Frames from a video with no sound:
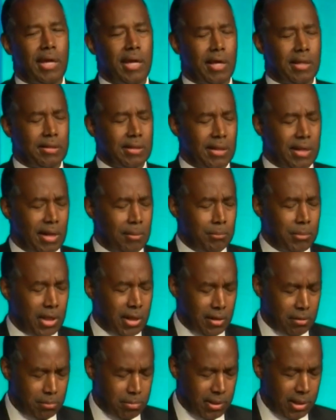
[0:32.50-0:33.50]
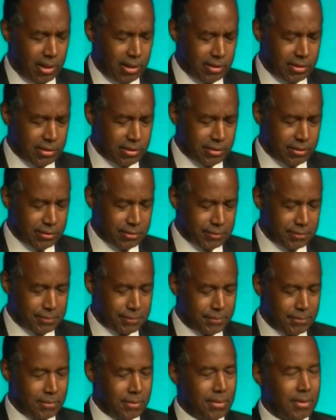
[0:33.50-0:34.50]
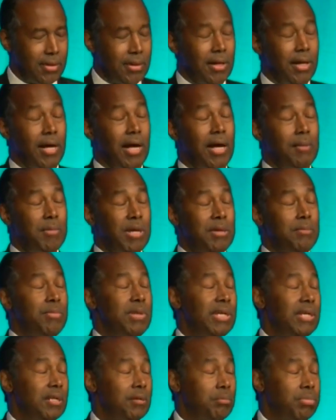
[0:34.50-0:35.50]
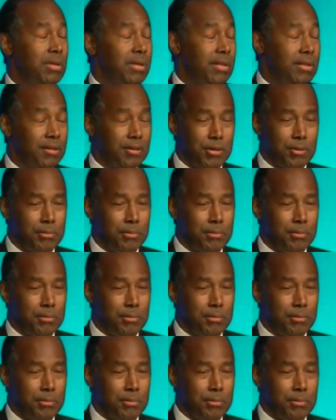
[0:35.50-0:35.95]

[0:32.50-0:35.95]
He said opportunity zones have the power to improve lives.